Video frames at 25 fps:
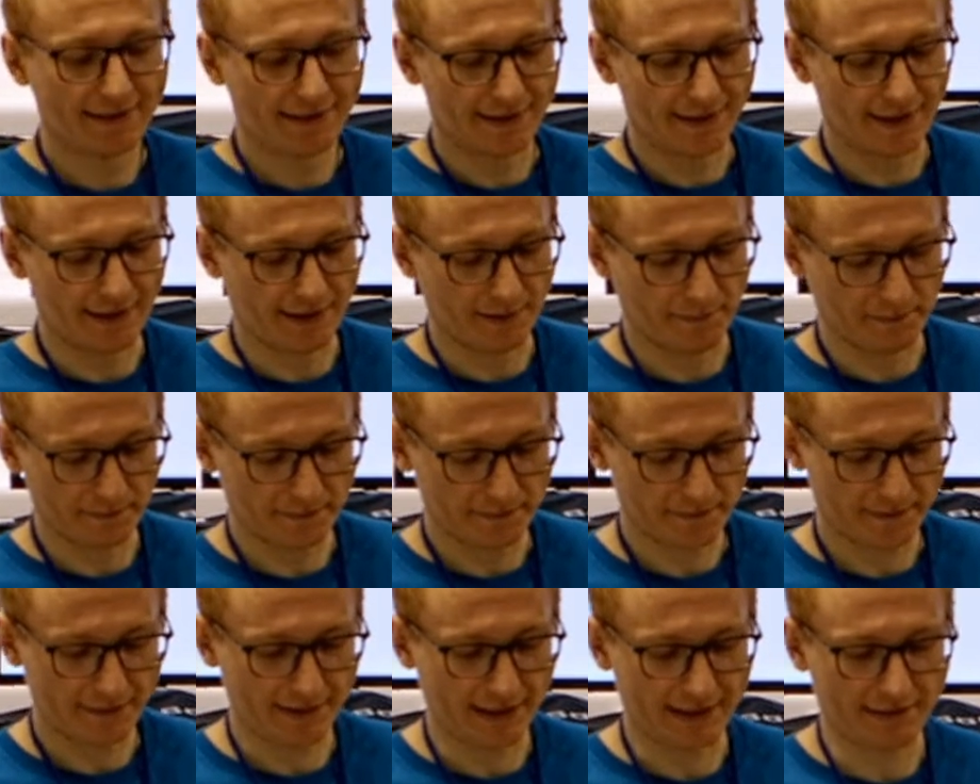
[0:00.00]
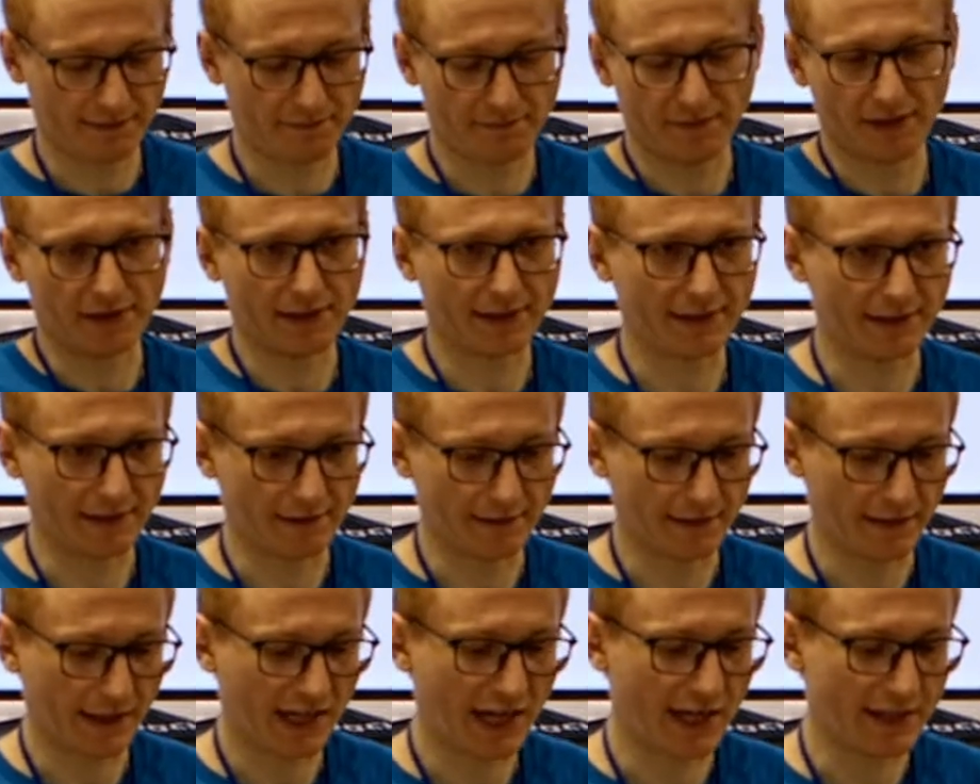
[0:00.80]
Um, it's very clear
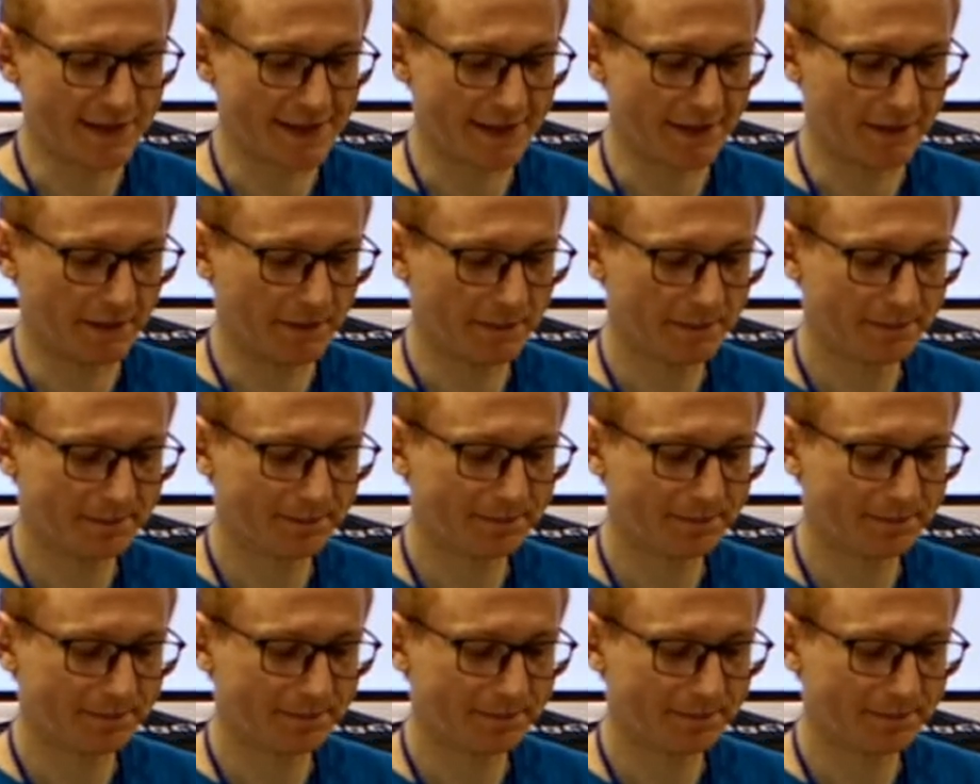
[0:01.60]
in the console.